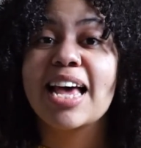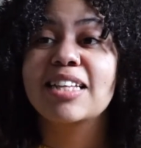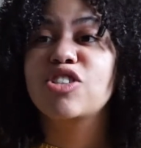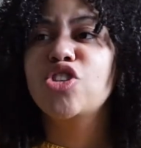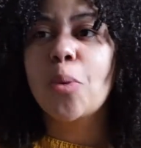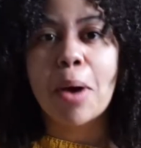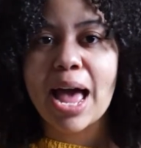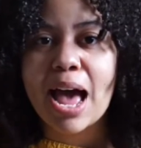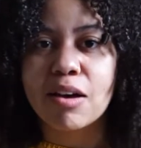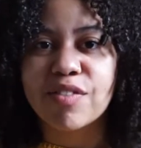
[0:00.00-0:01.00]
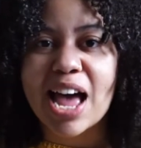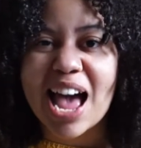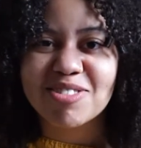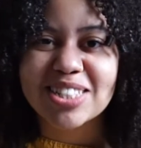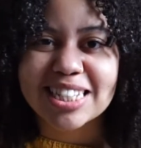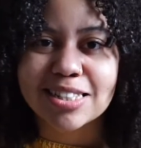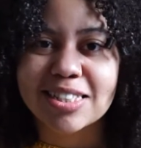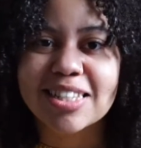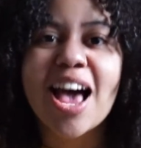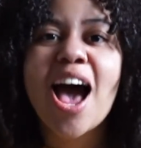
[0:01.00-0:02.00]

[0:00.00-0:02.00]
And you know what, I have since.